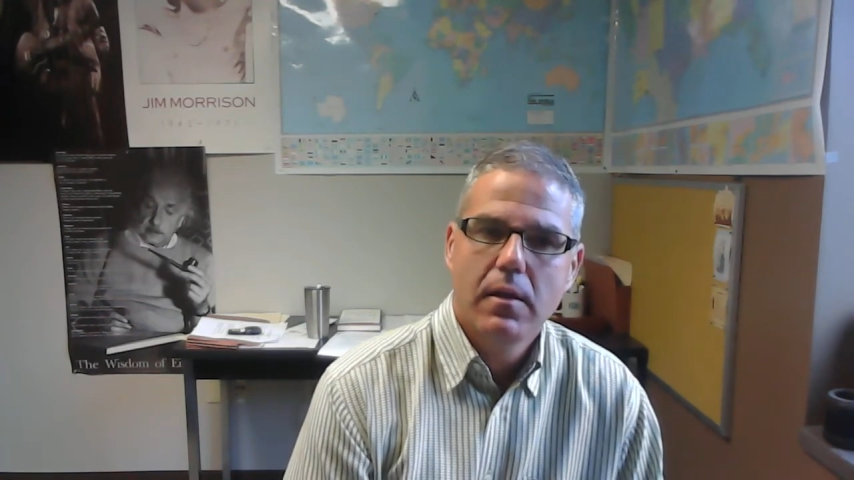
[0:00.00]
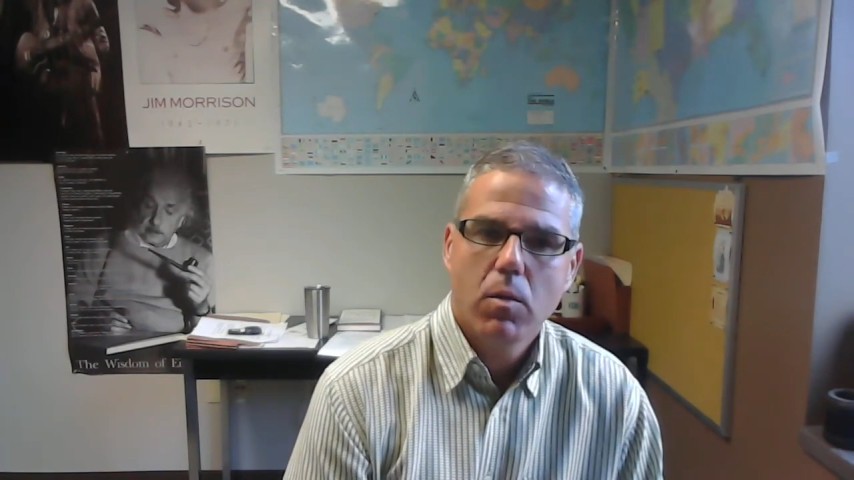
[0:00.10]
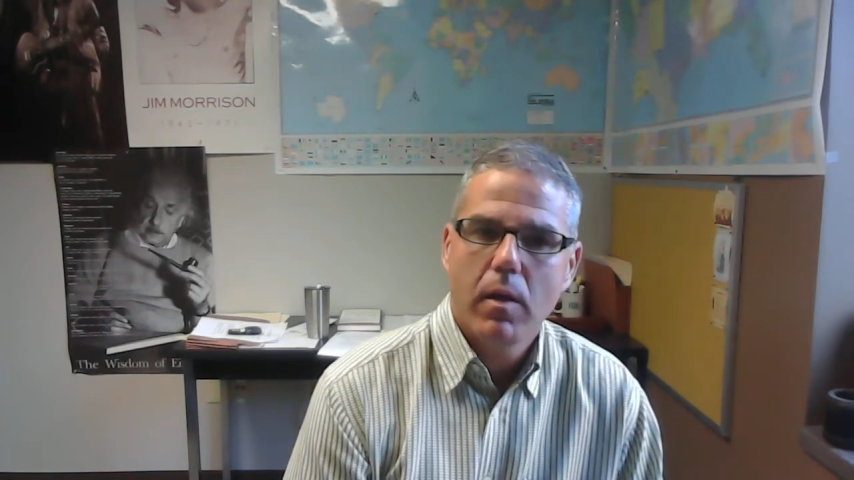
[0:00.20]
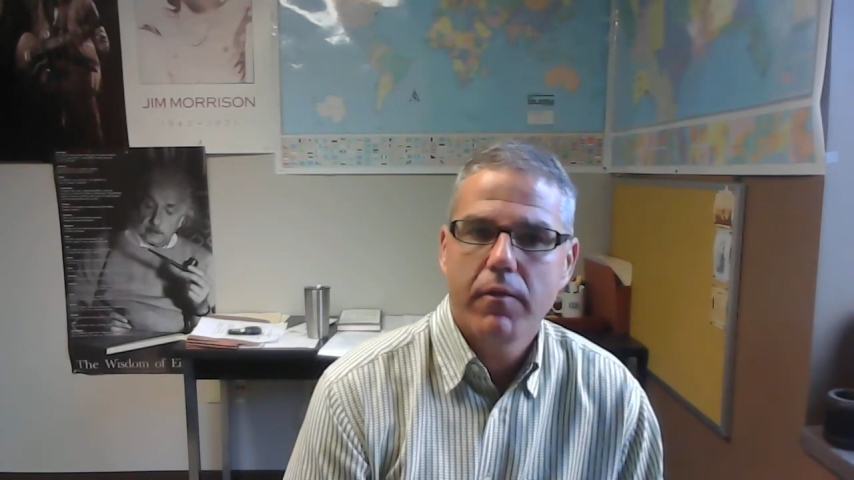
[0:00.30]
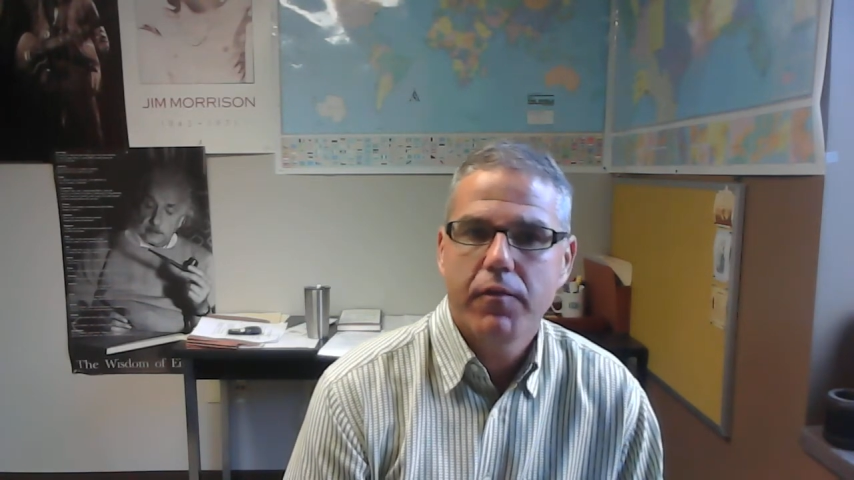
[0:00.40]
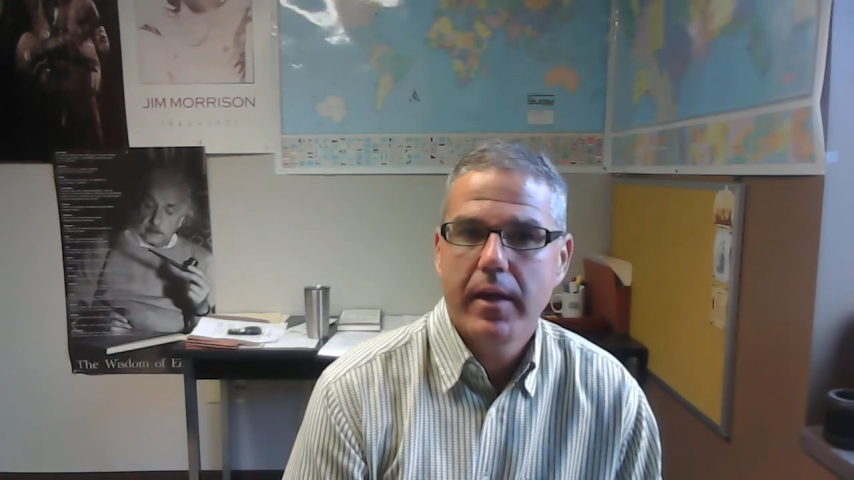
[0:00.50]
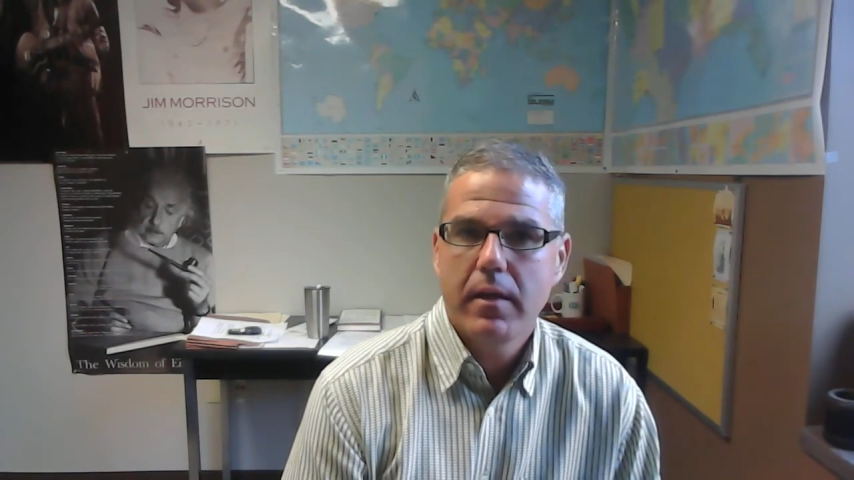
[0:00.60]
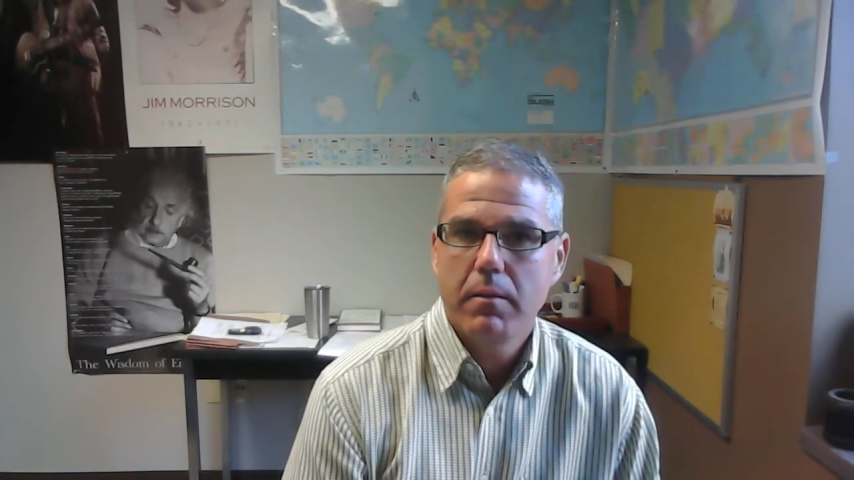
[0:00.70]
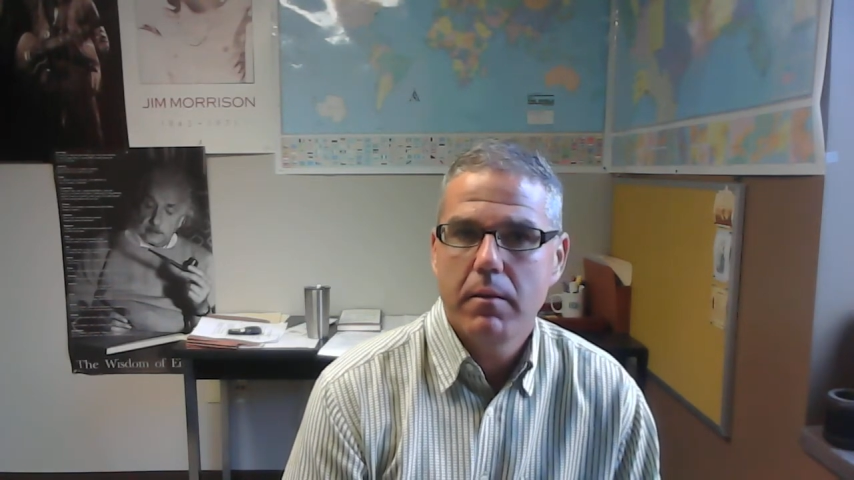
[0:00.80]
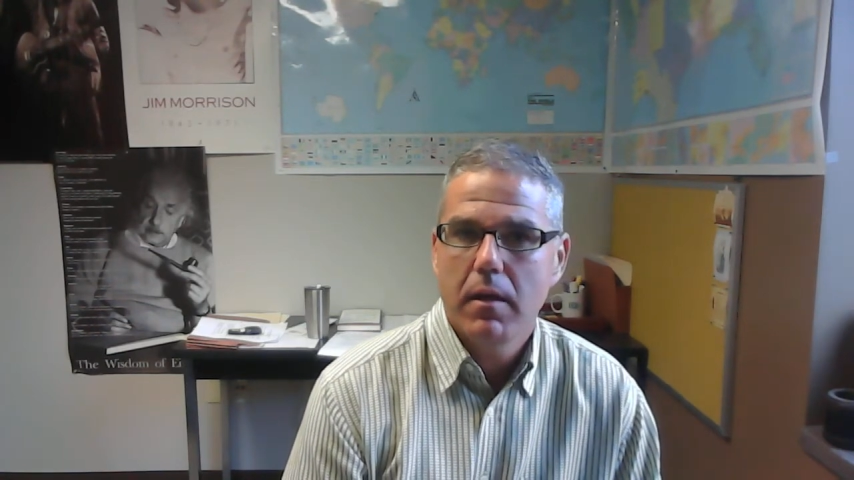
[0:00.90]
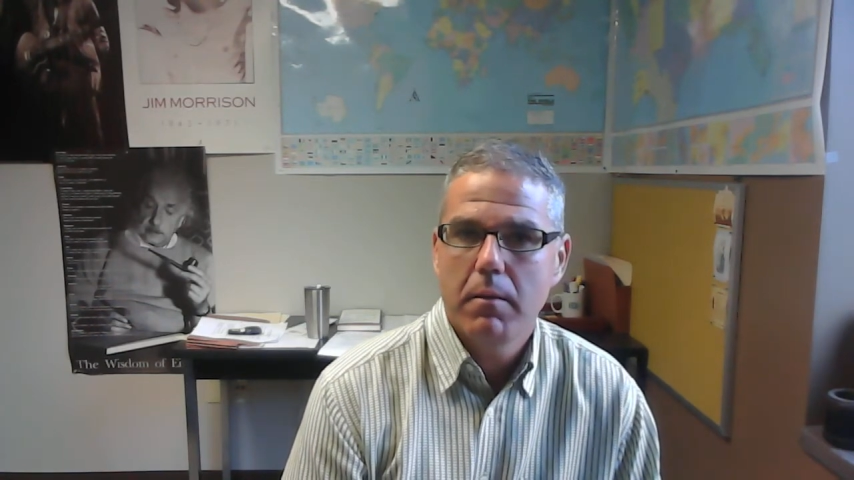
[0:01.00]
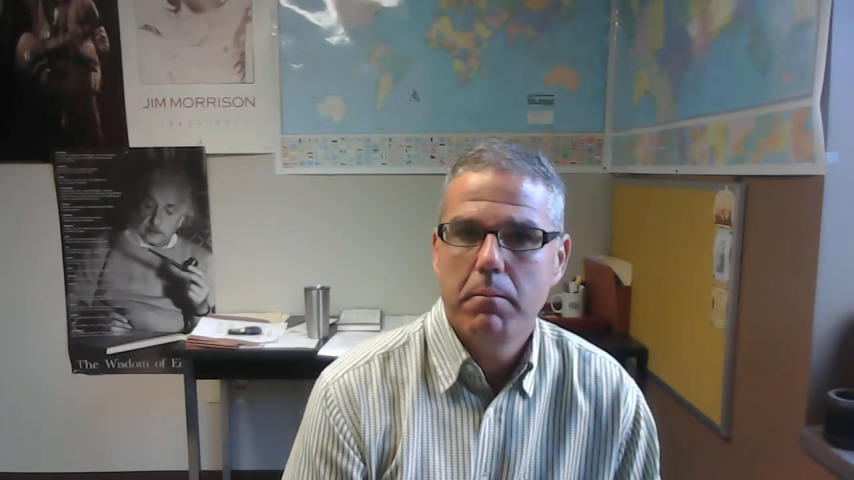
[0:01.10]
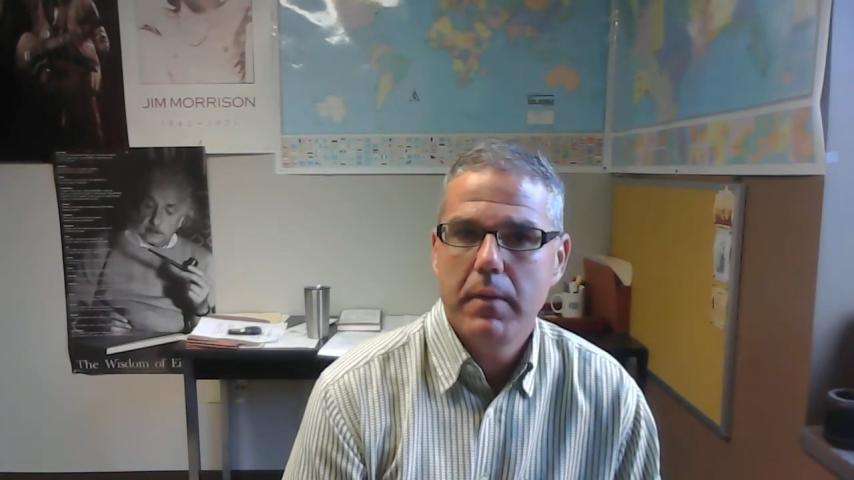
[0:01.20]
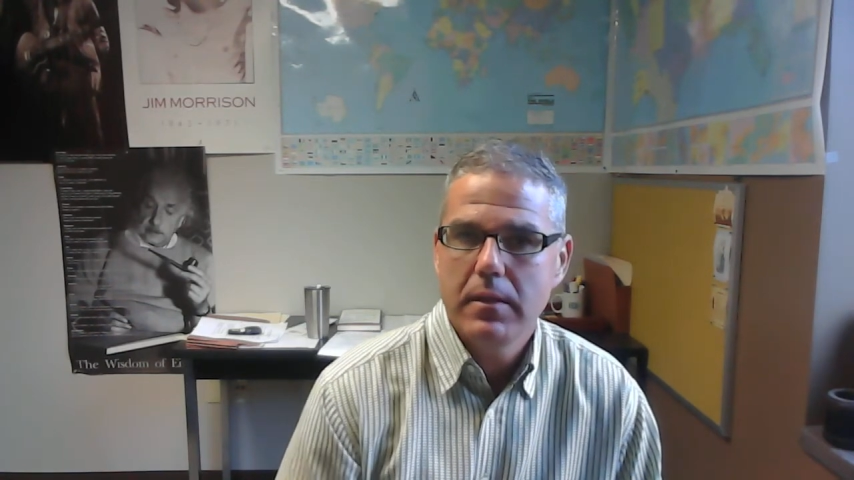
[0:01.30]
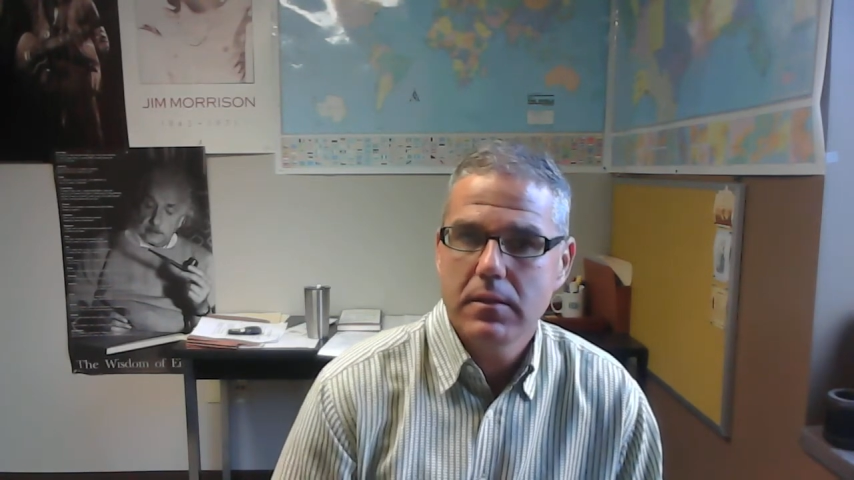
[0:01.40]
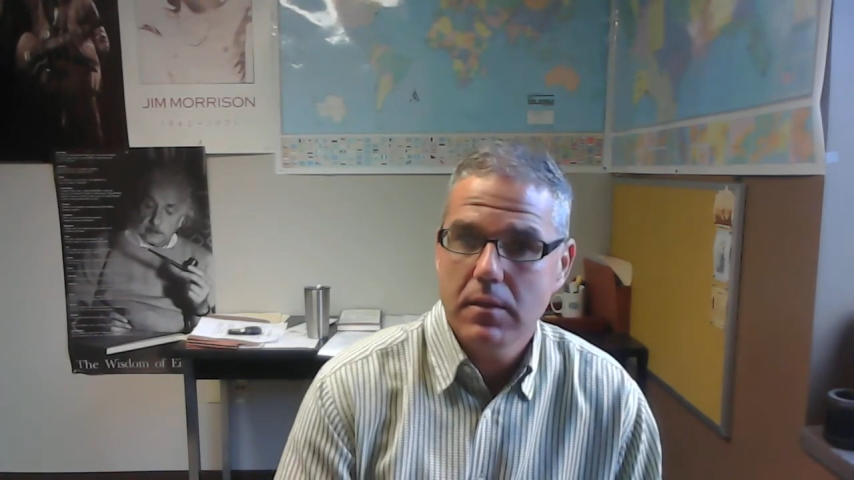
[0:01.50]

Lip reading: Qualifying it means